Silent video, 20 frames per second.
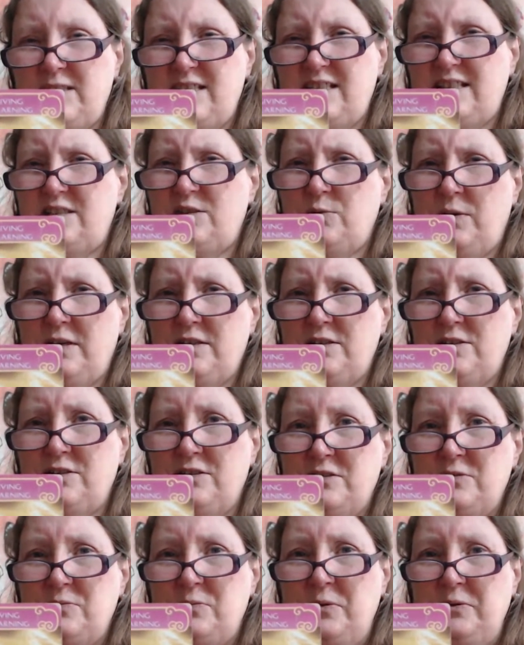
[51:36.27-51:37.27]

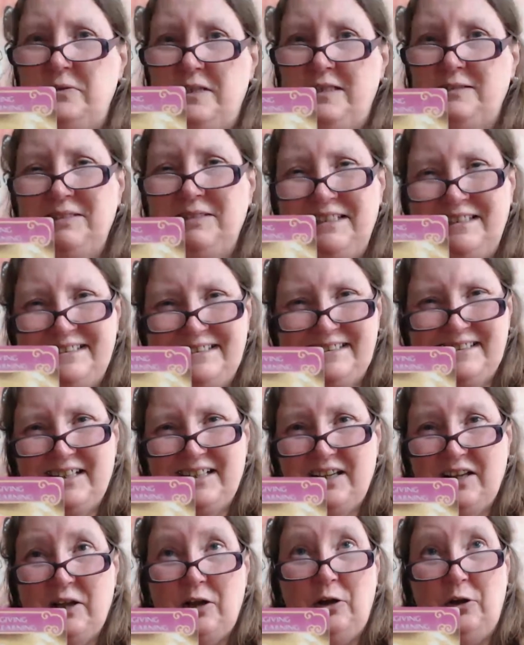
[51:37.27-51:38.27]
situations, won't they?
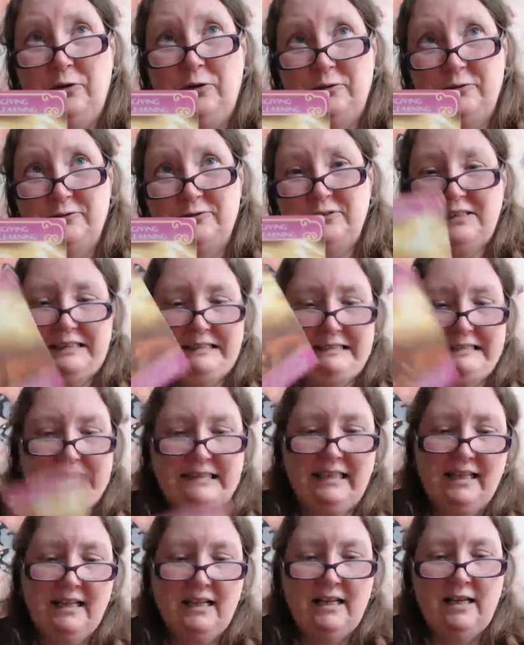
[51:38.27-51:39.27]
Hopefully.
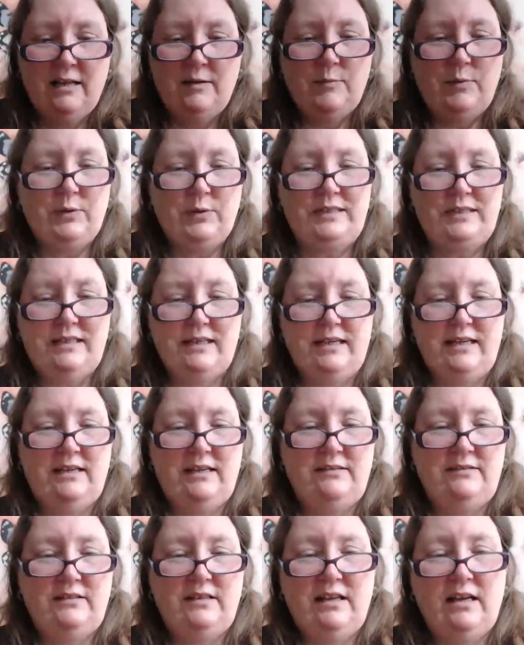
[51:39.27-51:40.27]
But
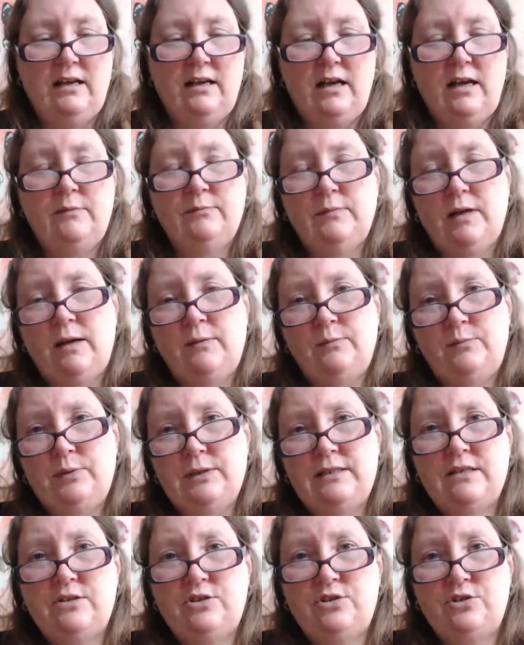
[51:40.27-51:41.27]
yeah, I'm
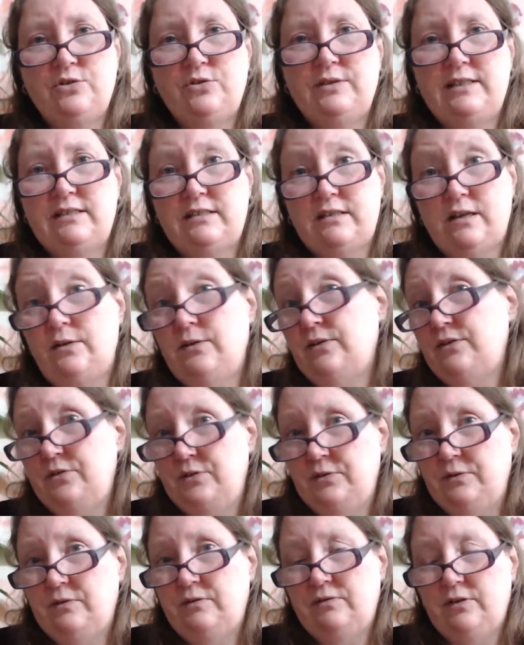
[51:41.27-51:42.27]
pretty sure he's going
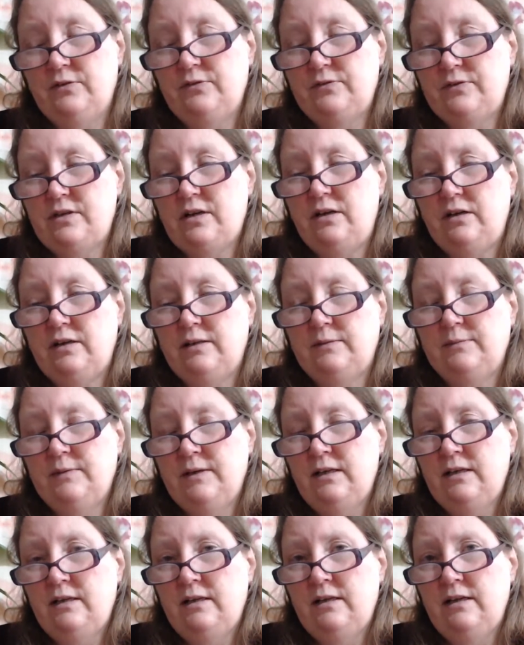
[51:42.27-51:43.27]
through a rough time,
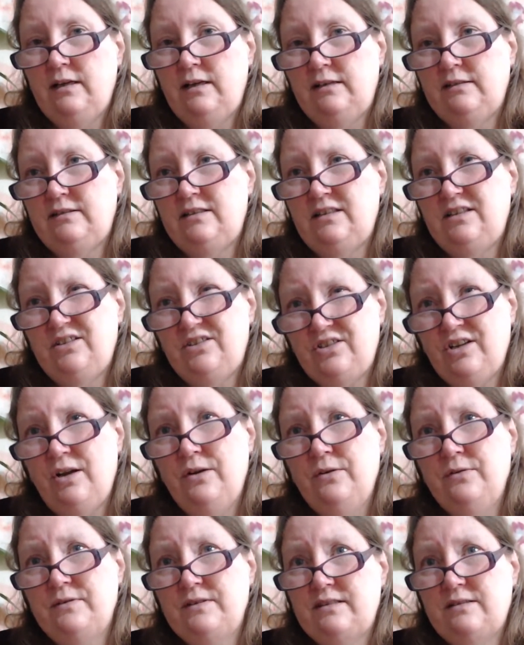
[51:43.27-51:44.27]
and it
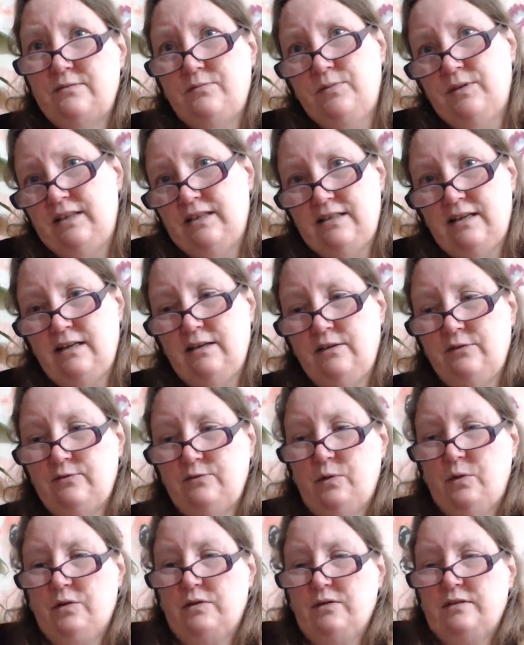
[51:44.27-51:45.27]
shows with the Ten of
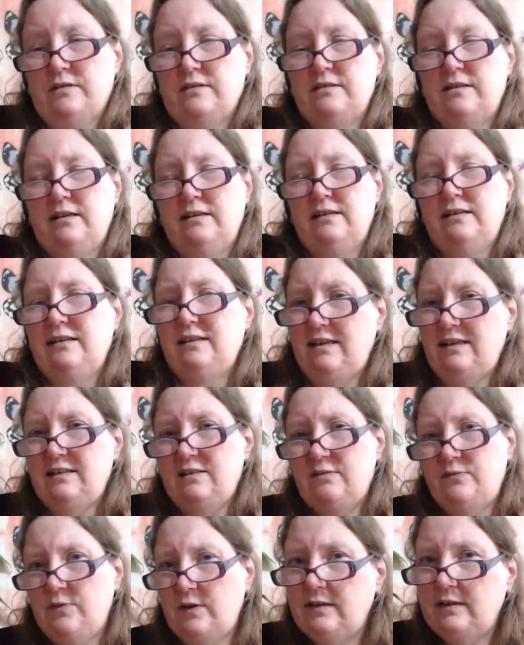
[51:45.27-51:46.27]
Wands that it
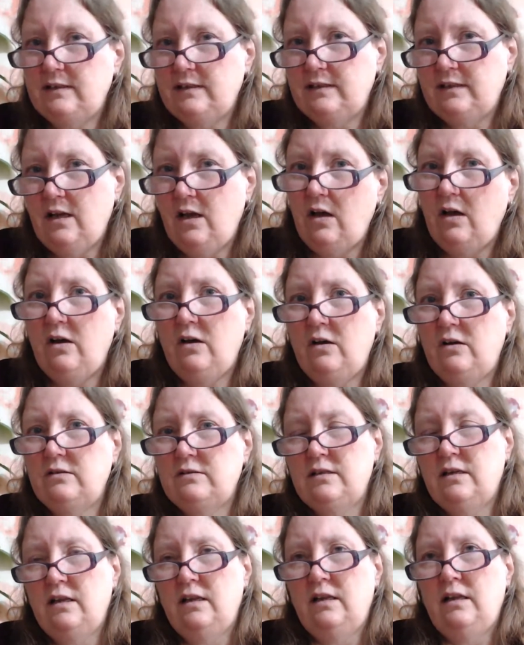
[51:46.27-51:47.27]
is very
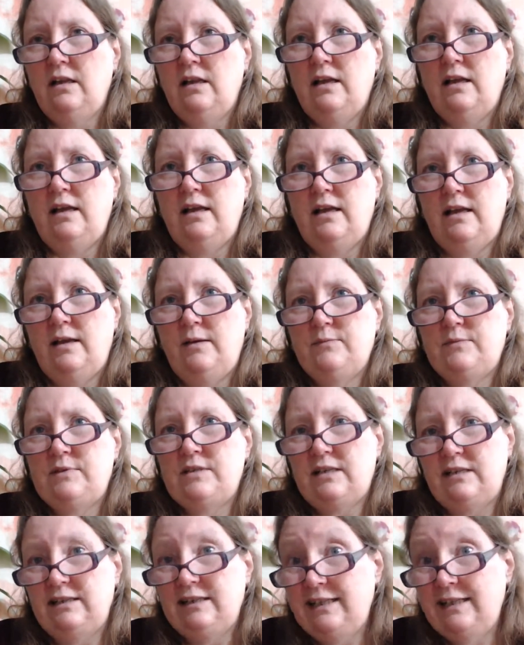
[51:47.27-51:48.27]
hard
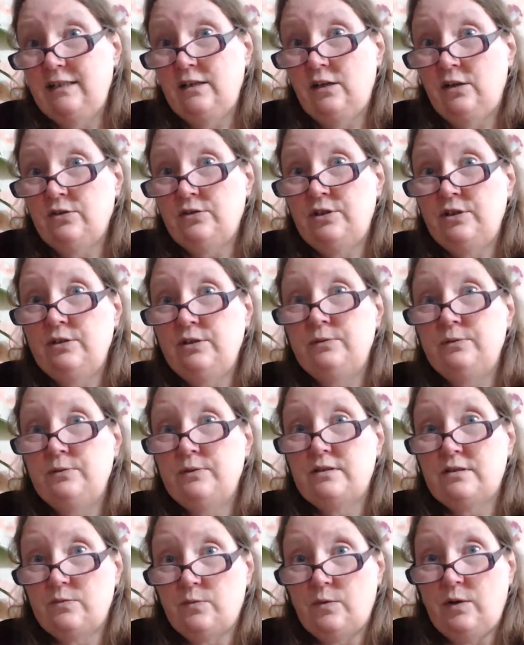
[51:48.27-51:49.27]
to lean on you
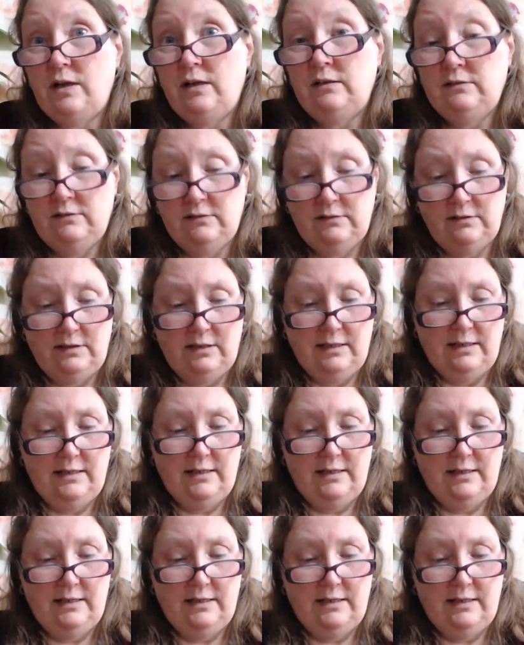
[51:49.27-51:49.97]
as well.